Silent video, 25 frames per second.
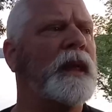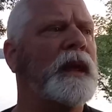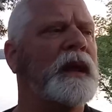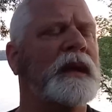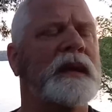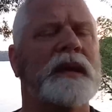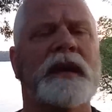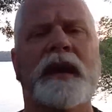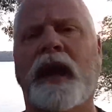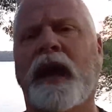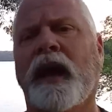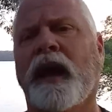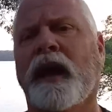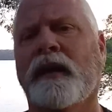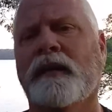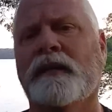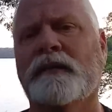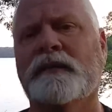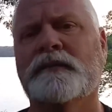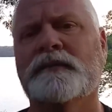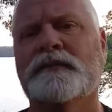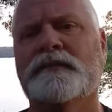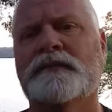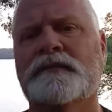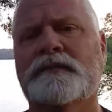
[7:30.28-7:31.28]
Yeah,
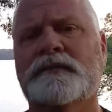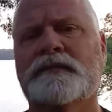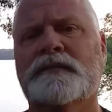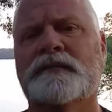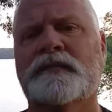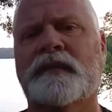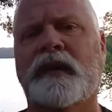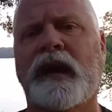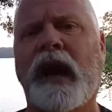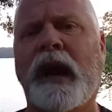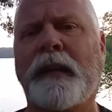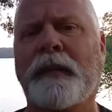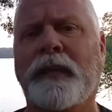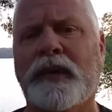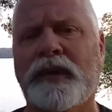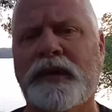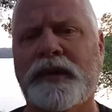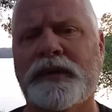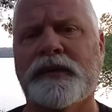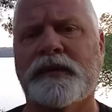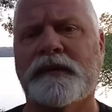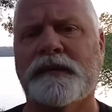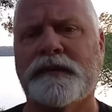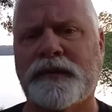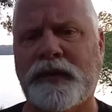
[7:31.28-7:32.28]
I'm a
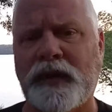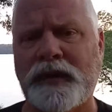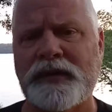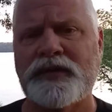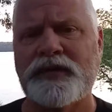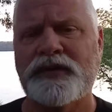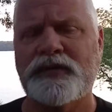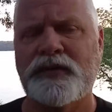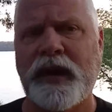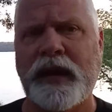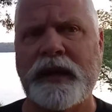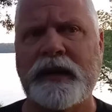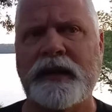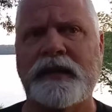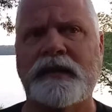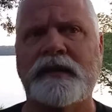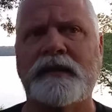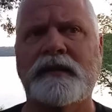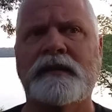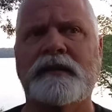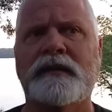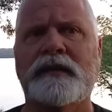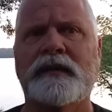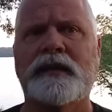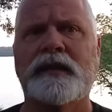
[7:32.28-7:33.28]
little frustrated.
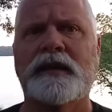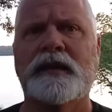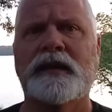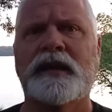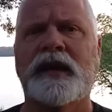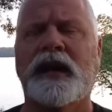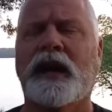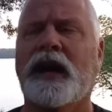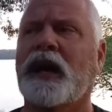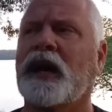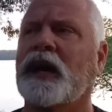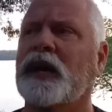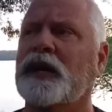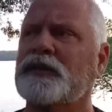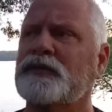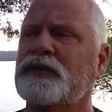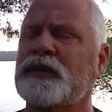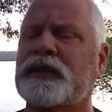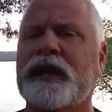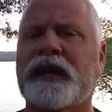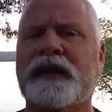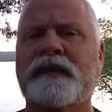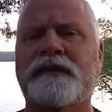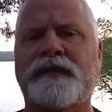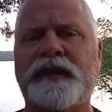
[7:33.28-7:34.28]

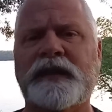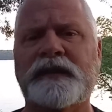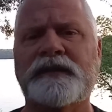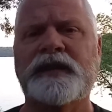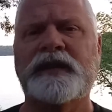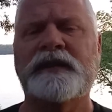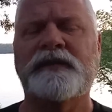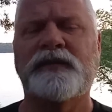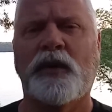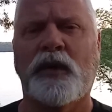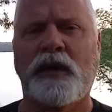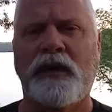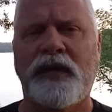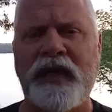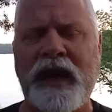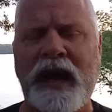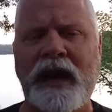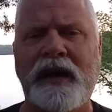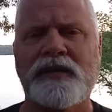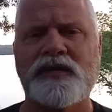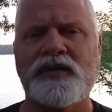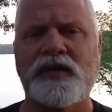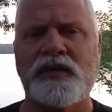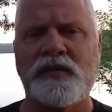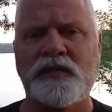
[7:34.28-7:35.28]

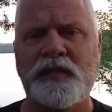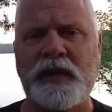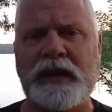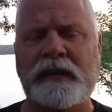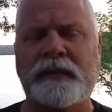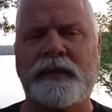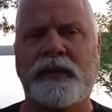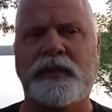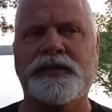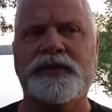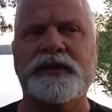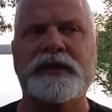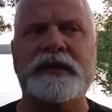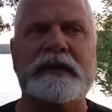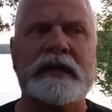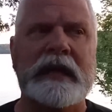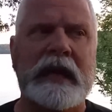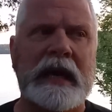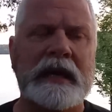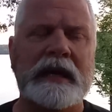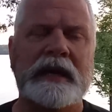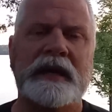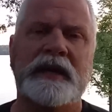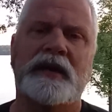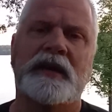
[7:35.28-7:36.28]
154,000 people did
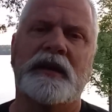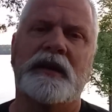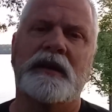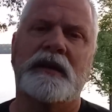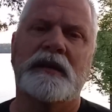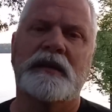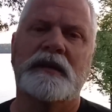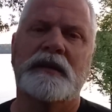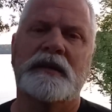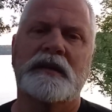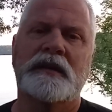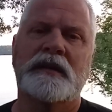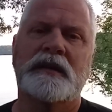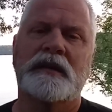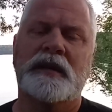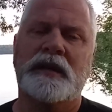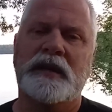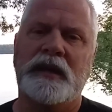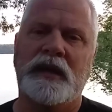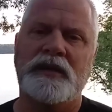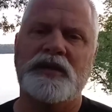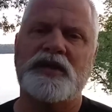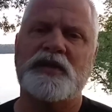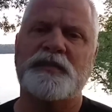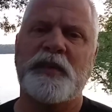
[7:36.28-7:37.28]
not hear the
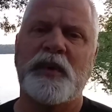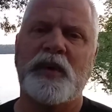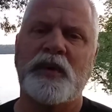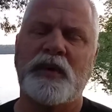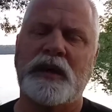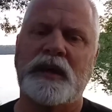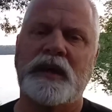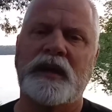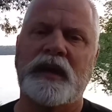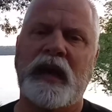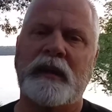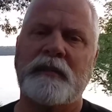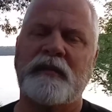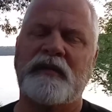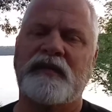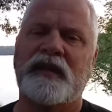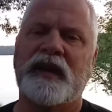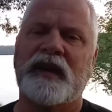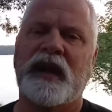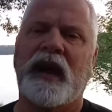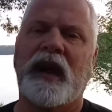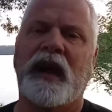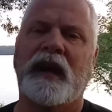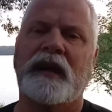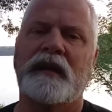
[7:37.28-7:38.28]
unspoken name of
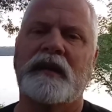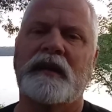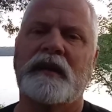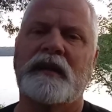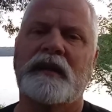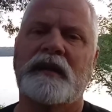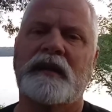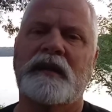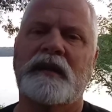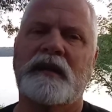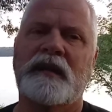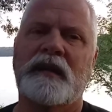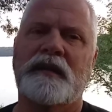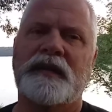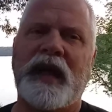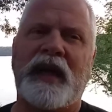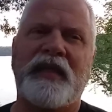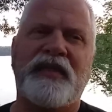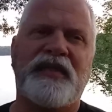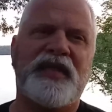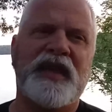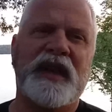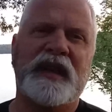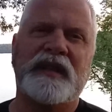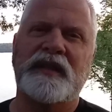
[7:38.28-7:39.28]
God. That
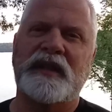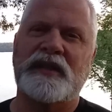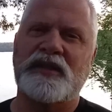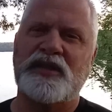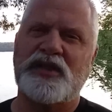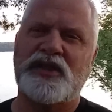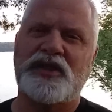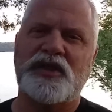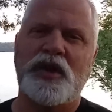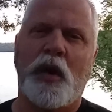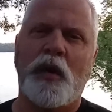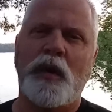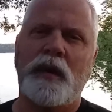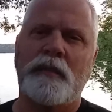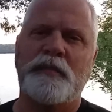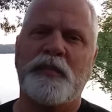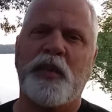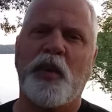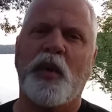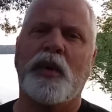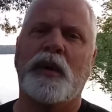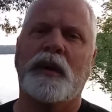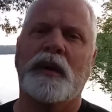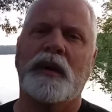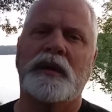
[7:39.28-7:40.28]
thing that's so
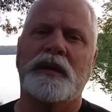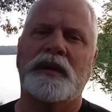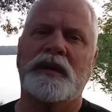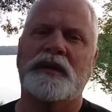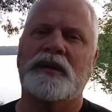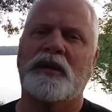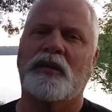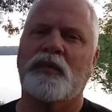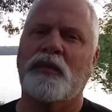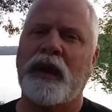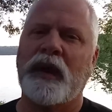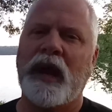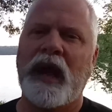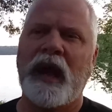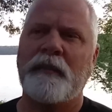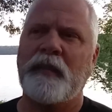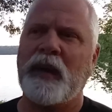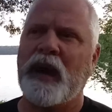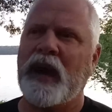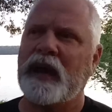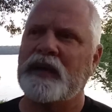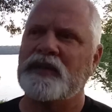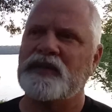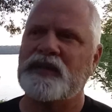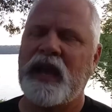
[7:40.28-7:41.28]
important that the
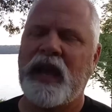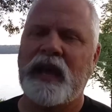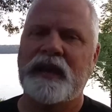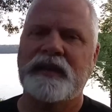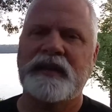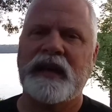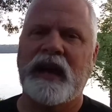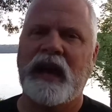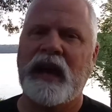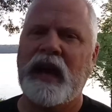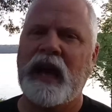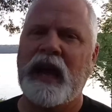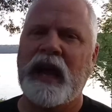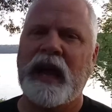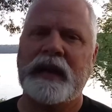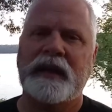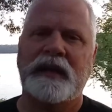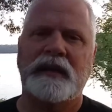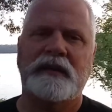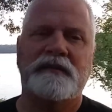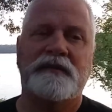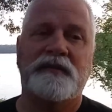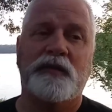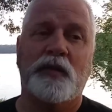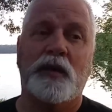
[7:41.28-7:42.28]
rabbis had to hide
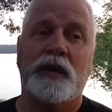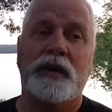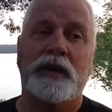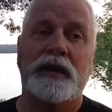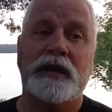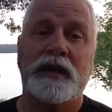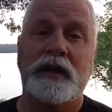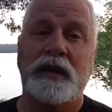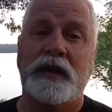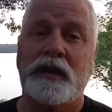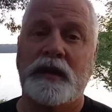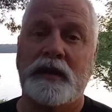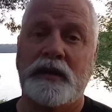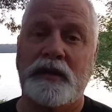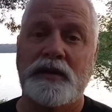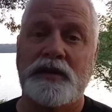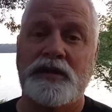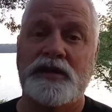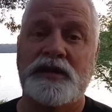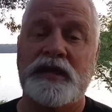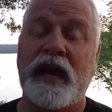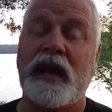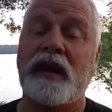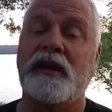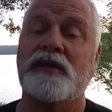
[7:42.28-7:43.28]
it for
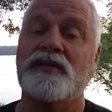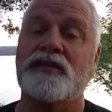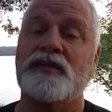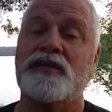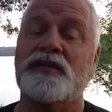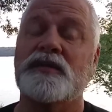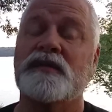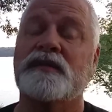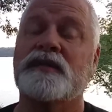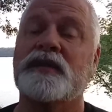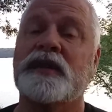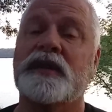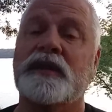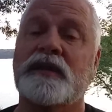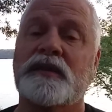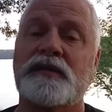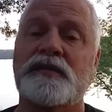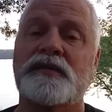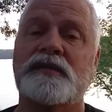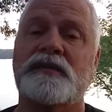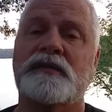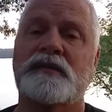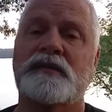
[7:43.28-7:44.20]
years, thousands of years.